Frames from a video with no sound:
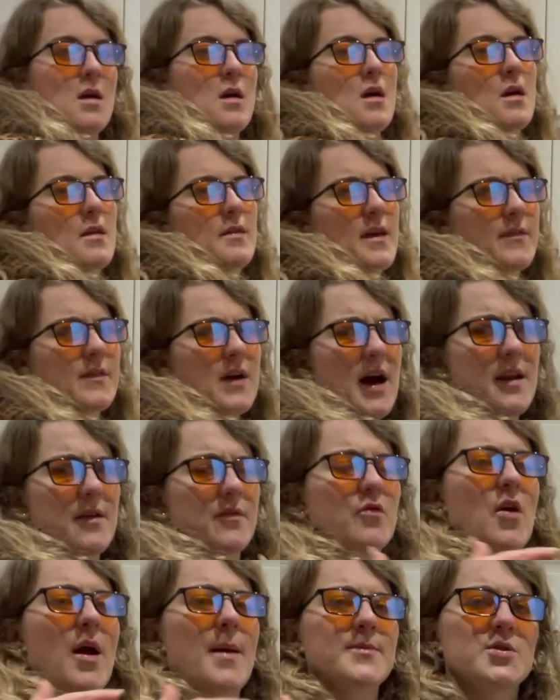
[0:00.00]
They've kind of
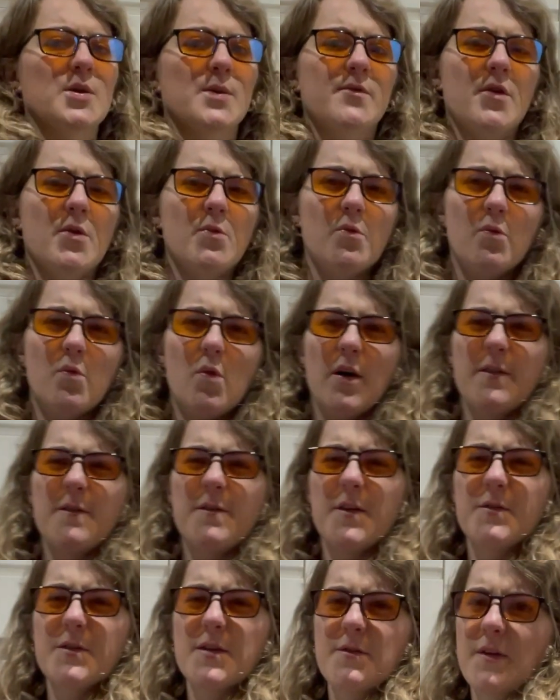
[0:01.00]
crept up from
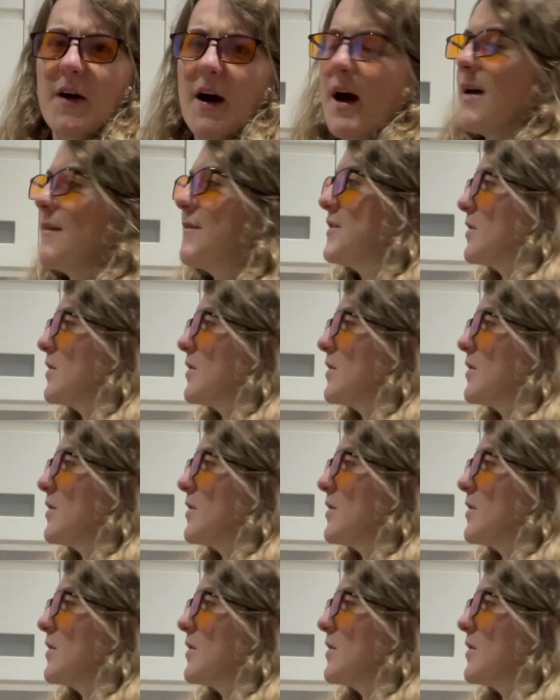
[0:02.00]
155 to